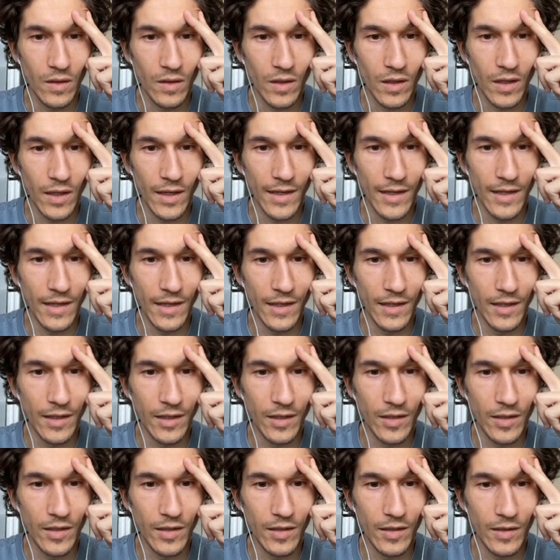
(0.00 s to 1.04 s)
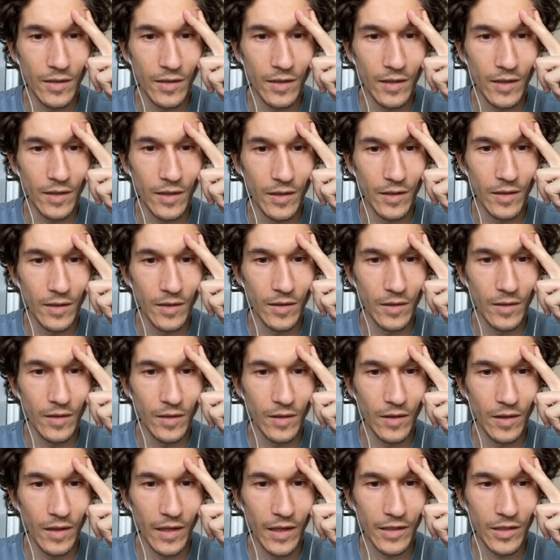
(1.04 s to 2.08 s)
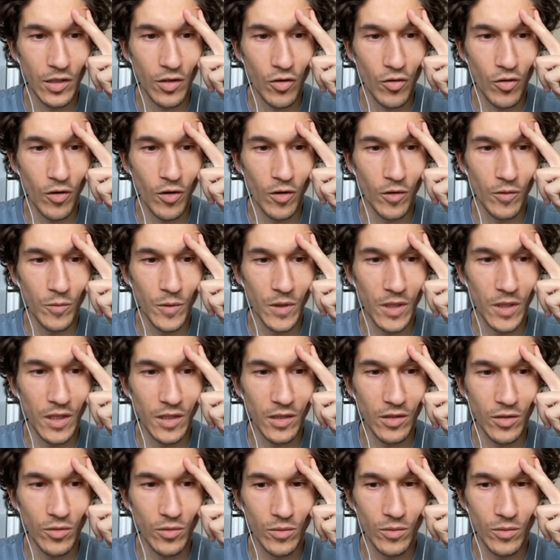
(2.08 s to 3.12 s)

and yeah later on we can do